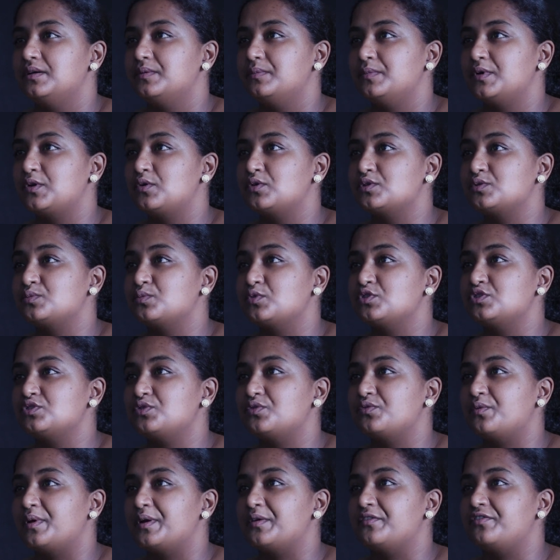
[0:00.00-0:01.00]
because most
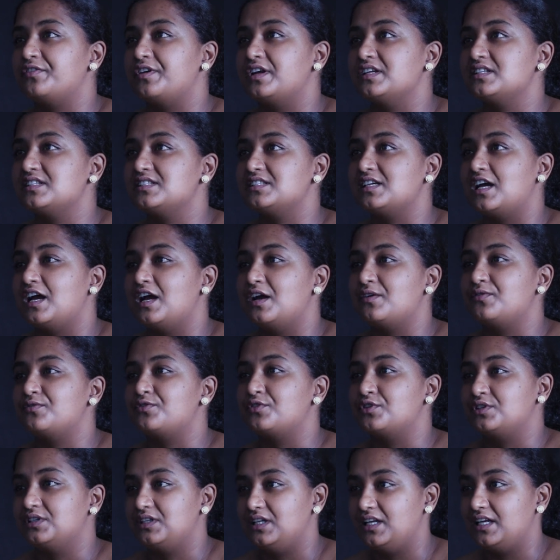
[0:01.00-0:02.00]
of my friends are
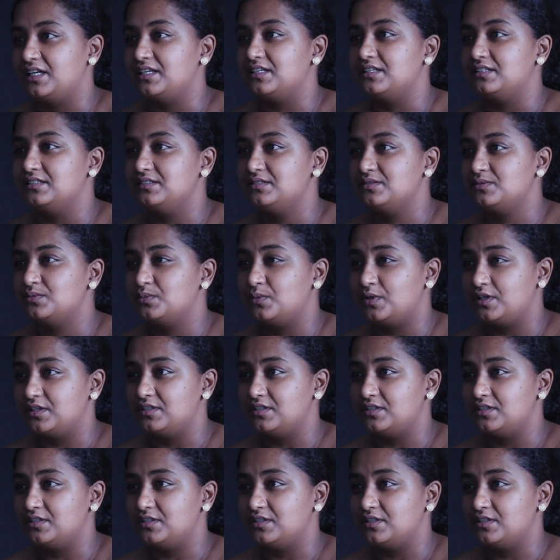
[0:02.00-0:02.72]
frontliners,